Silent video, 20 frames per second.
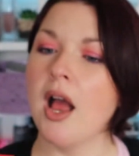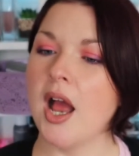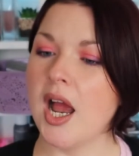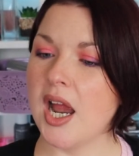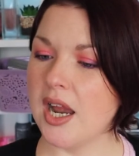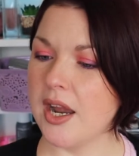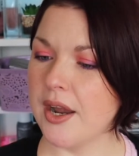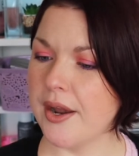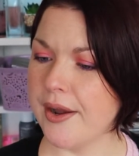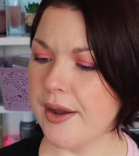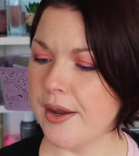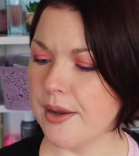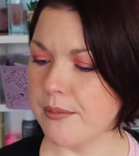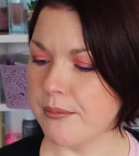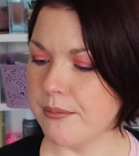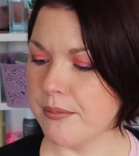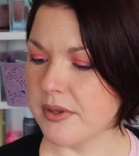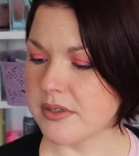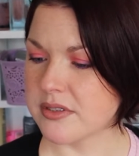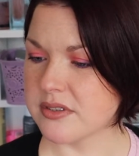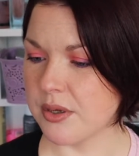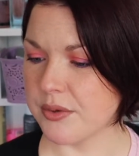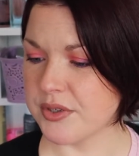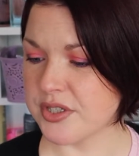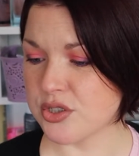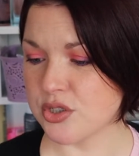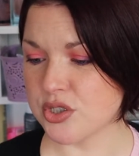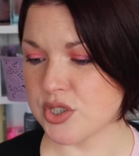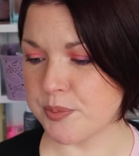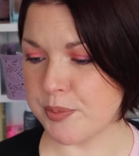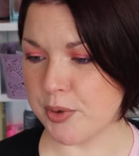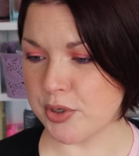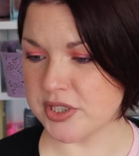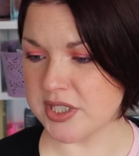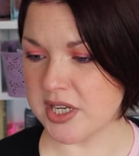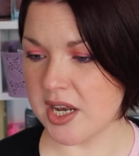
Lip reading: So it's just a body